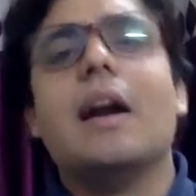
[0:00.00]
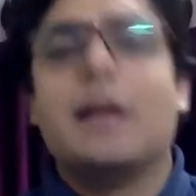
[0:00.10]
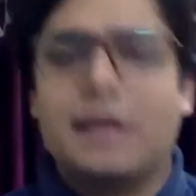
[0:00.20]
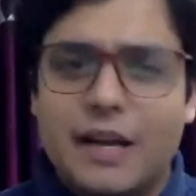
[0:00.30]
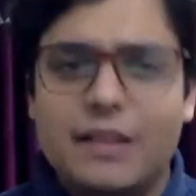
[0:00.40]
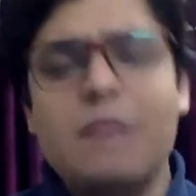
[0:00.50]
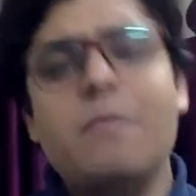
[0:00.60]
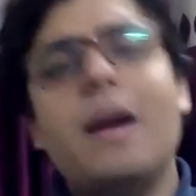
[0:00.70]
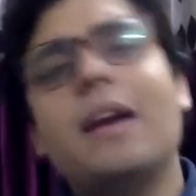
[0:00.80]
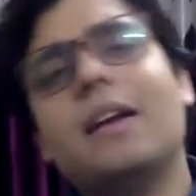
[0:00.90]
doesn't
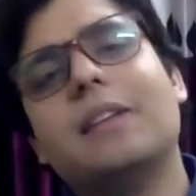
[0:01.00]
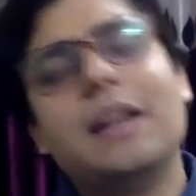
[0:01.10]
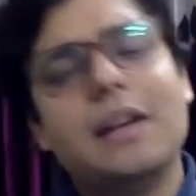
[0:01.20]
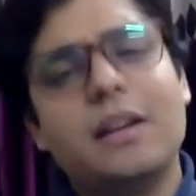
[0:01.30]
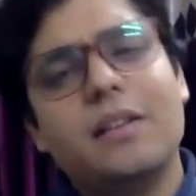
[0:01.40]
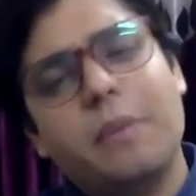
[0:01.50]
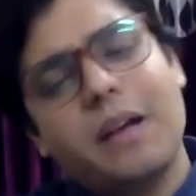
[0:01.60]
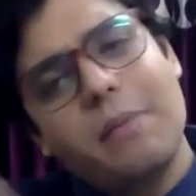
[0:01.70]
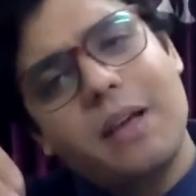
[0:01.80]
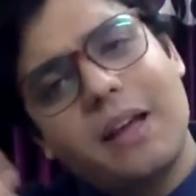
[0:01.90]
matter that it is
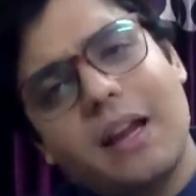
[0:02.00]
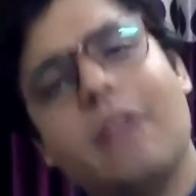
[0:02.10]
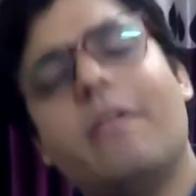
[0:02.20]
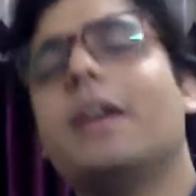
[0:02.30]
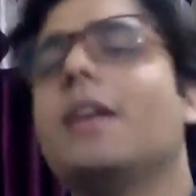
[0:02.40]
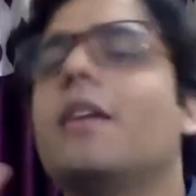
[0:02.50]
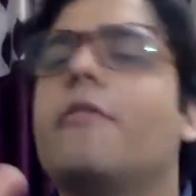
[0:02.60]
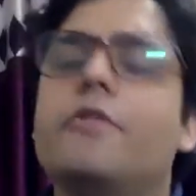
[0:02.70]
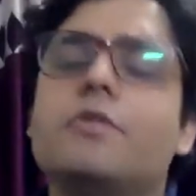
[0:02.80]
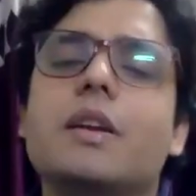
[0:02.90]
becoming relevant in a
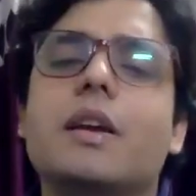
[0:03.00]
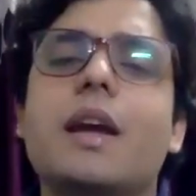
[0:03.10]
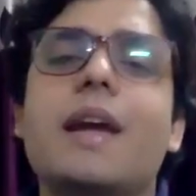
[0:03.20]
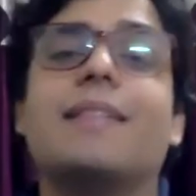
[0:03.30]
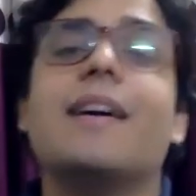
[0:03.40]
future case,